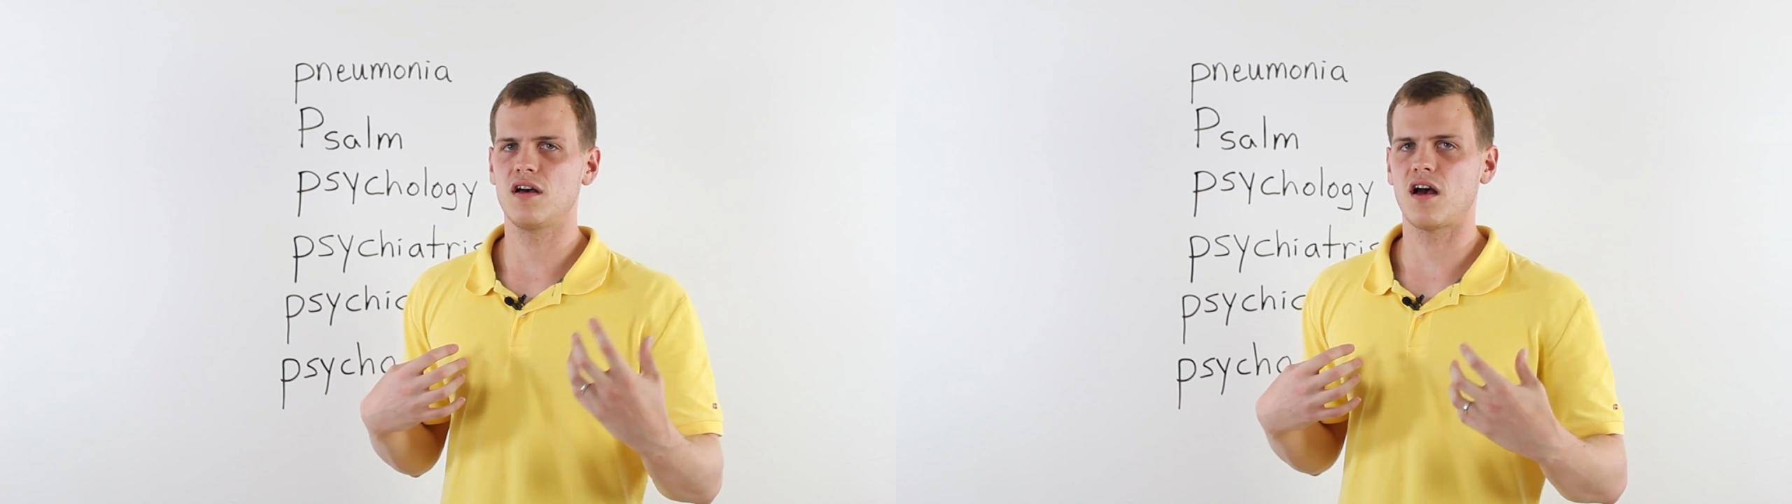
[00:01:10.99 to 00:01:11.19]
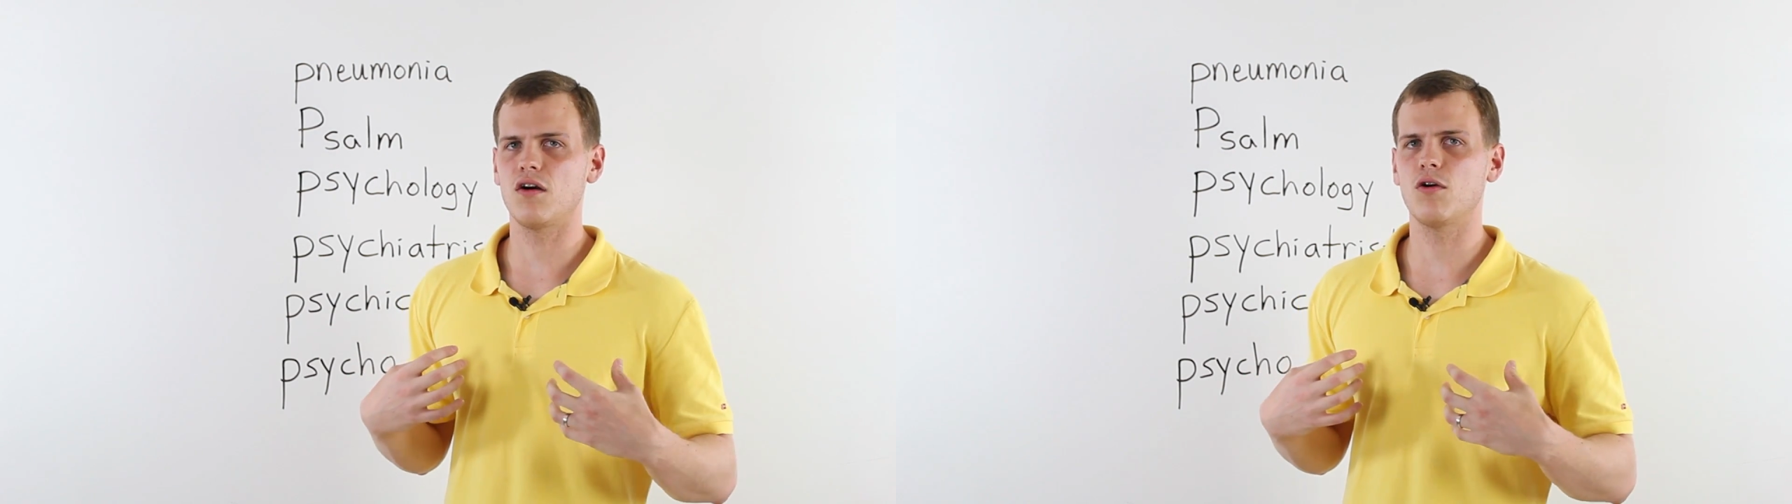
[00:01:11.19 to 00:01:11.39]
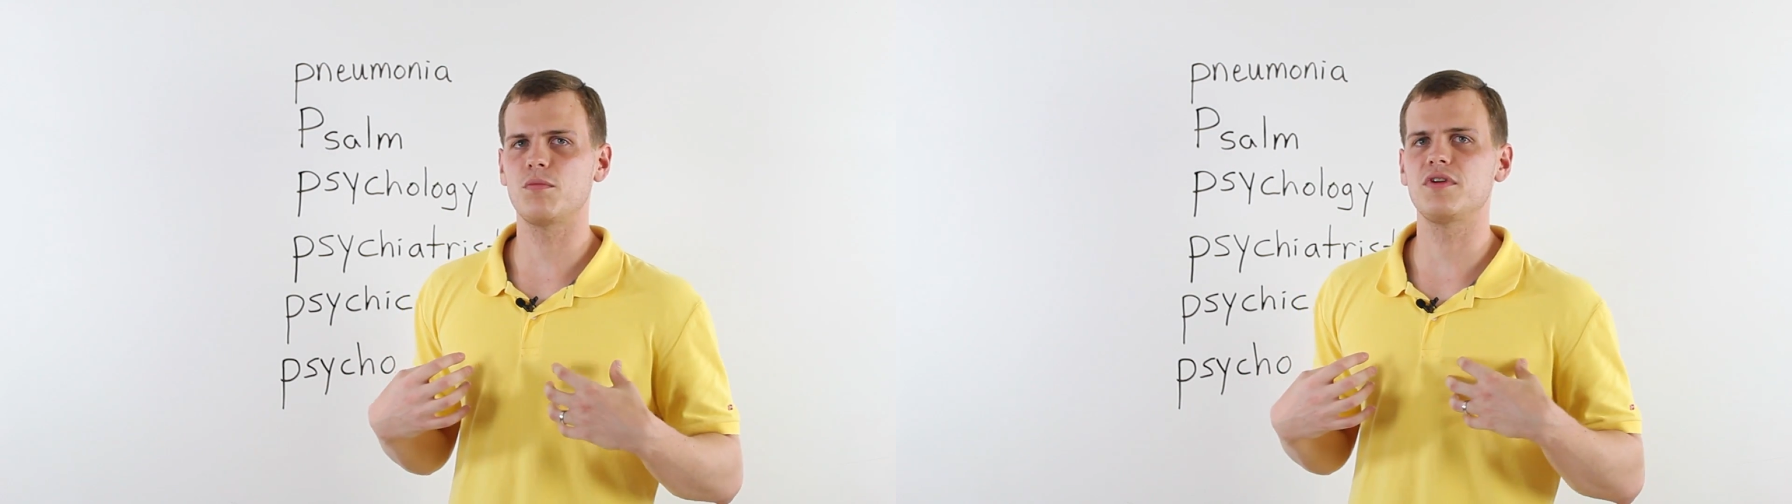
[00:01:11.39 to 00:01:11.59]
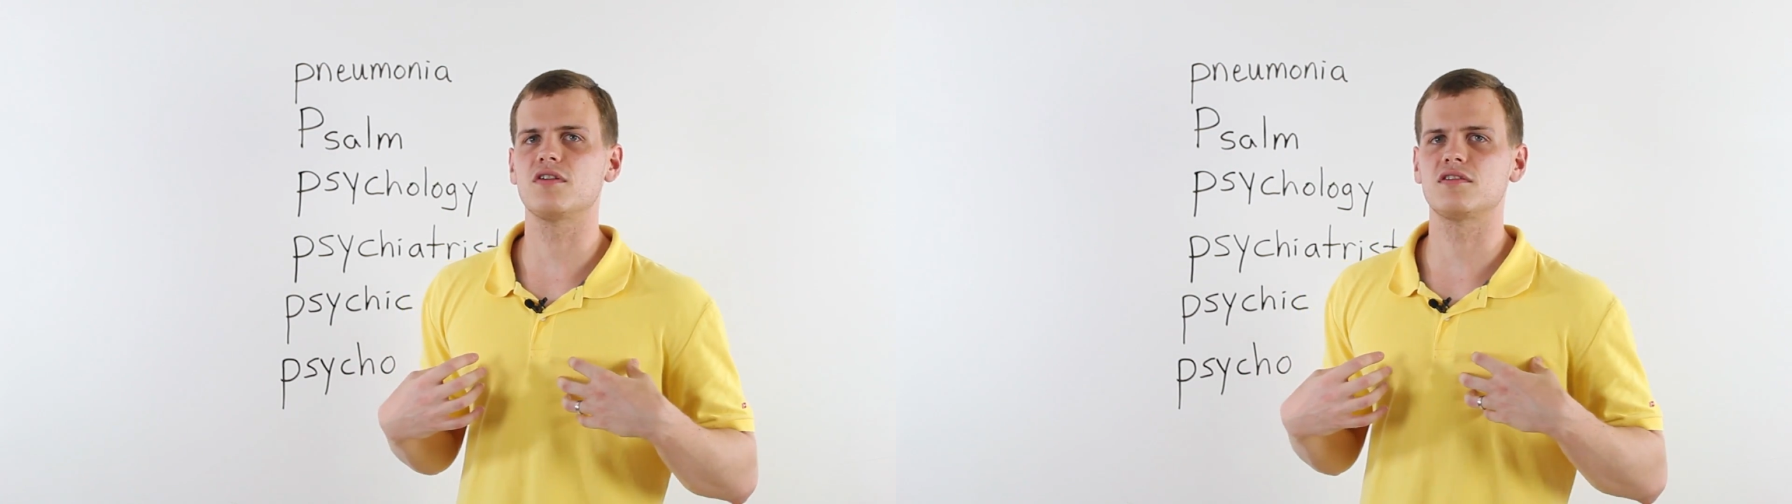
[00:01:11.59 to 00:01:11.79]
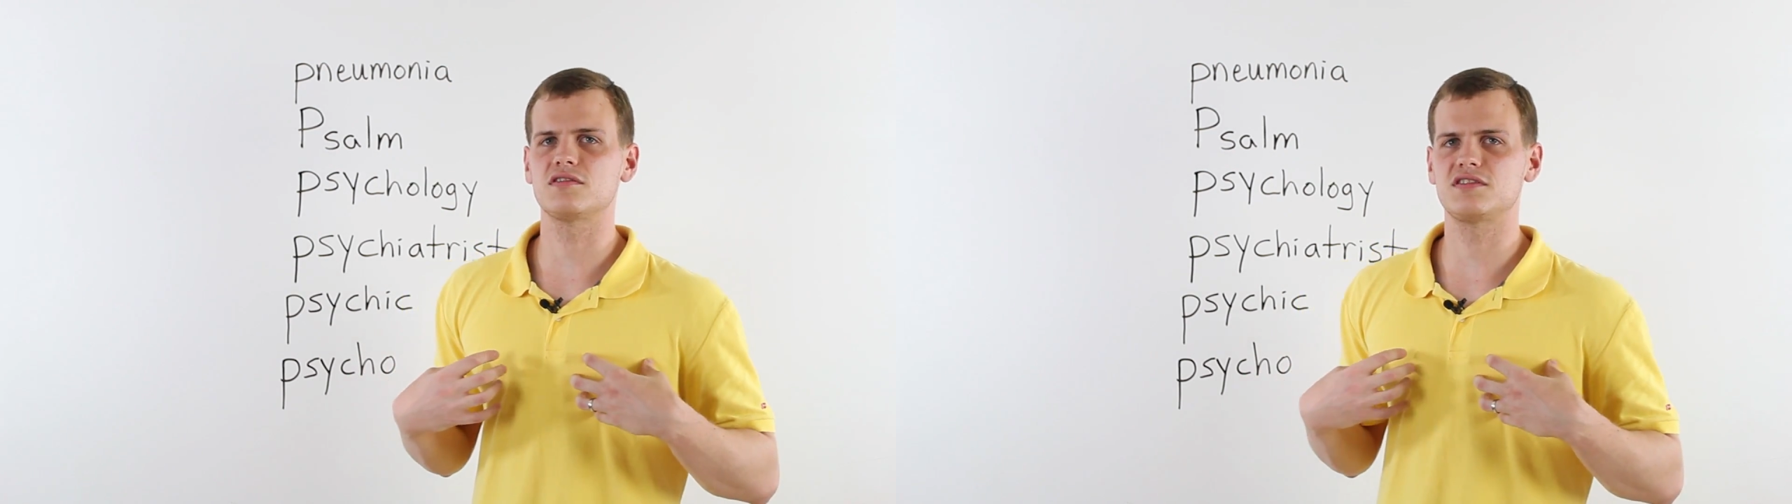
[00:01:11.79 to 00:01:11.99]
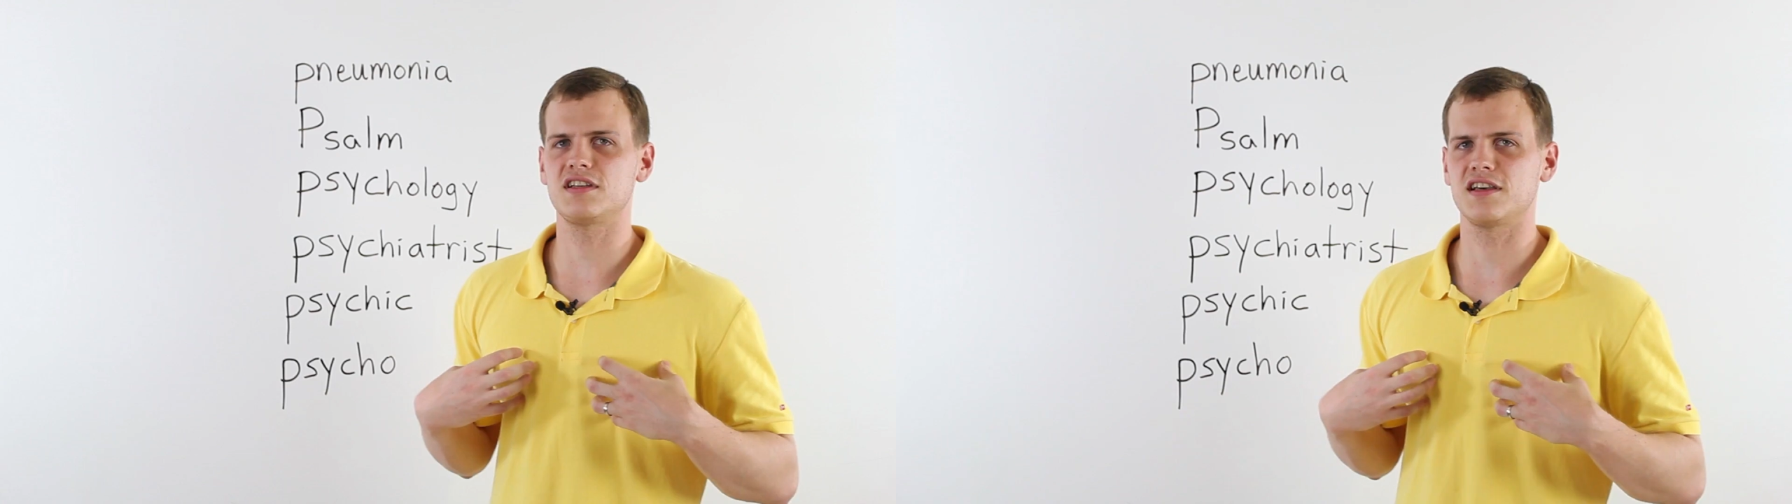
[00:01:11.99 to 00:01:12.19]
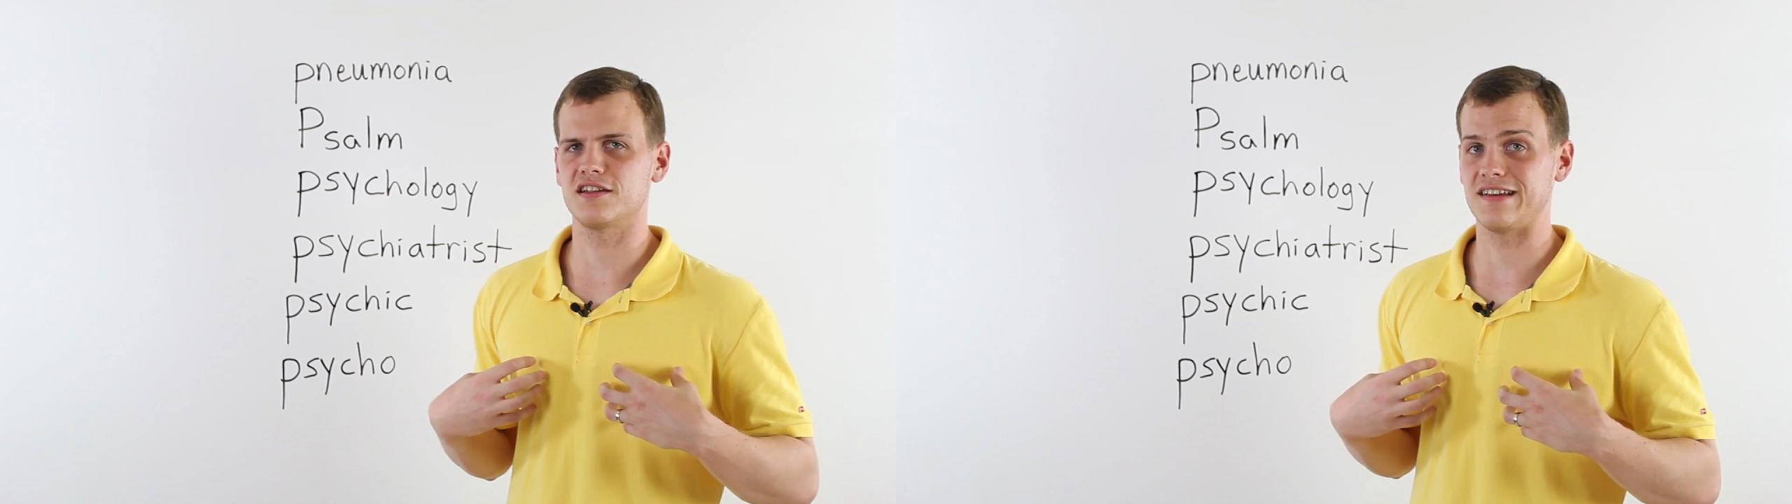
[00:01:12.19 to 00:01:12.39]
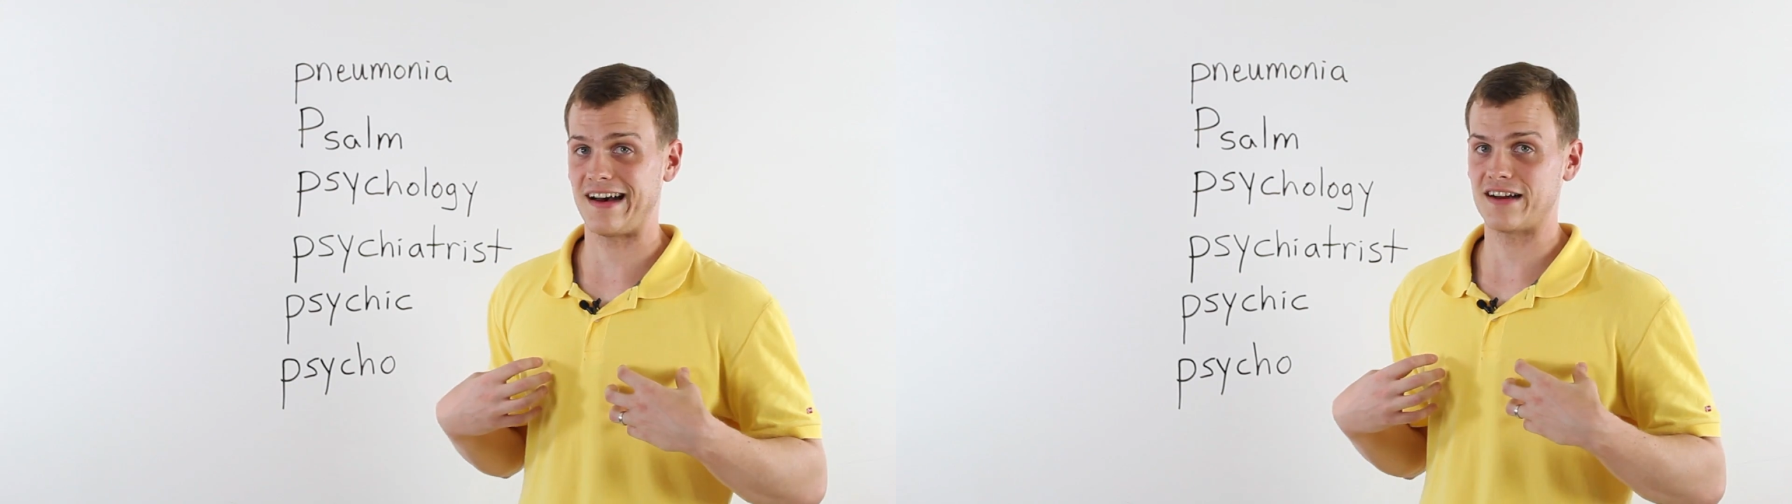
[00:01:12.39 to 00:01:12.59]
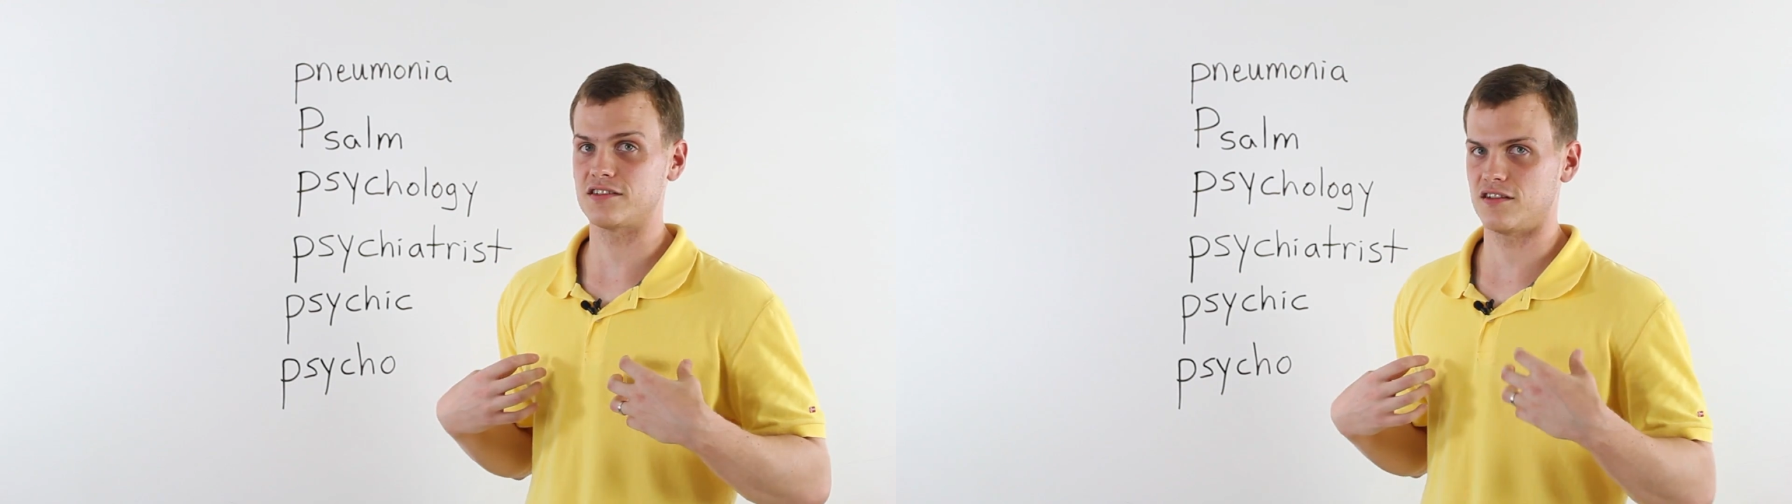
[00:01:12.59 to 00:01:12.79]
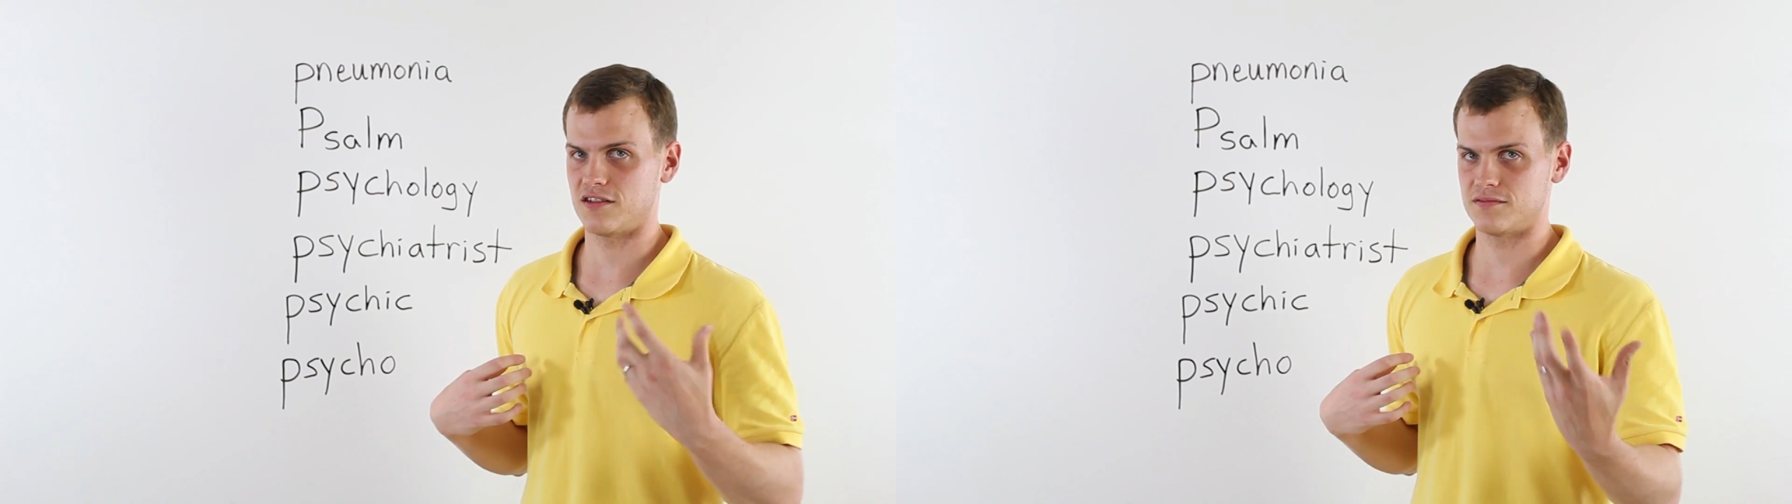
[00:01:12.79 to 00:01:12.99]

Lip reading: I hope you're seeing a doctor